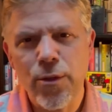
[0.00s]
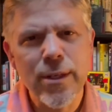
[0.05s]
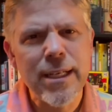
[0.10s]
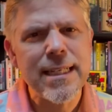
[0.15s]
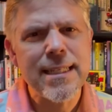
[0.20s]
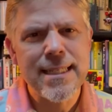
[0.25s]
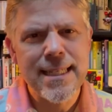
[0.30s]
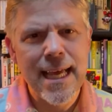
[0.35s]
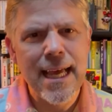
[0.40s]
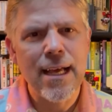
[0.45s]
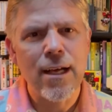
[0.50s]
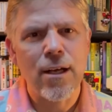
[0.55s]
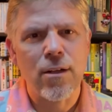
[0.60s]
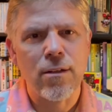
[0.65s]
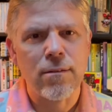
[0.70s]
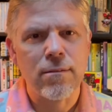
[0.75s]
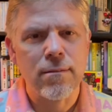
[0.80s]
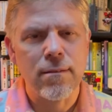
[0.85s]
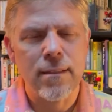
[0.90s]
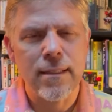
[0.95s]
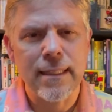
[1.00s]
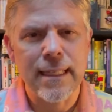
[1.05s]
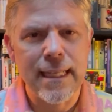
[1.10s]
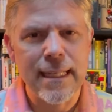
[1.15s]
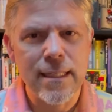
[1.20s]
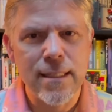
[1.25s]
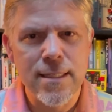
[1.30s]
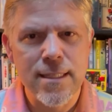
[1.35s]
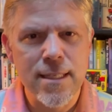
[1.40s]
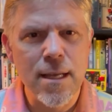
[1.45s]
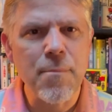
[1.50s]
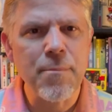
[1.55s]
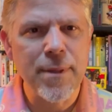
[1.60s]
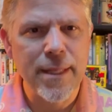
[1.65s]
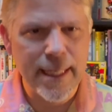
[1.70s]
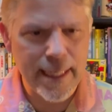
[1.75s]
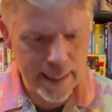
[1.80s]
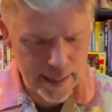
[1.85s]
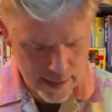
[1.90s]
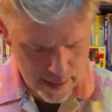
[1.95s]
can tell that
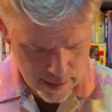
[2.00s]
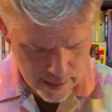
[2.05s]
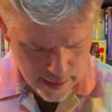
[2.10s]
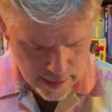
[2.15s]
something,